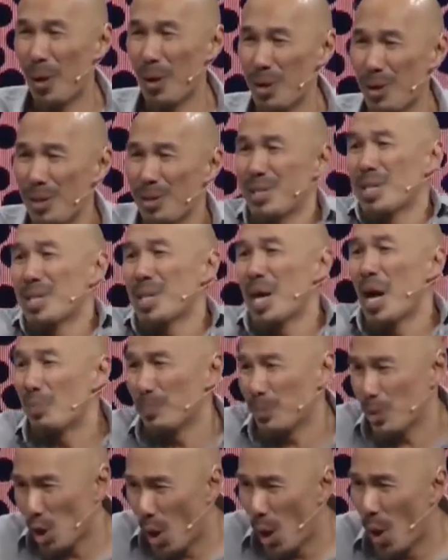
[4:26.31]
partner
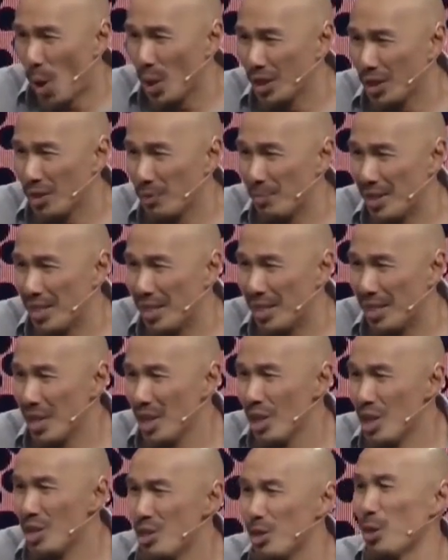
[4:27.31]
stopped calling me,
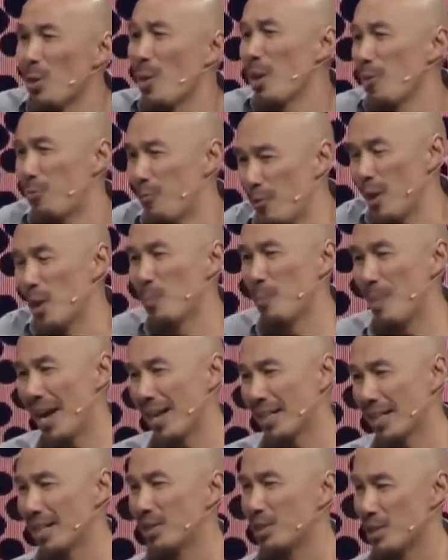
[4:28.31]
so I fell
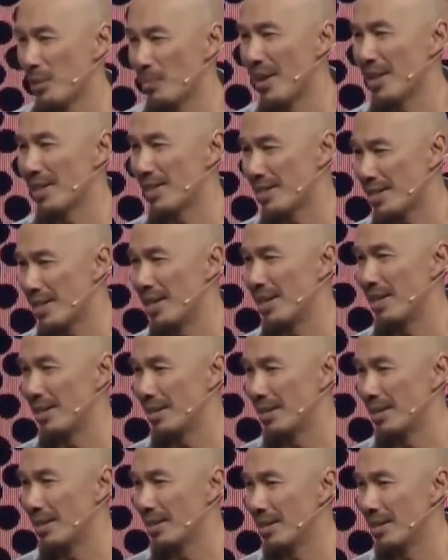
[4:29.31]
back into my sin.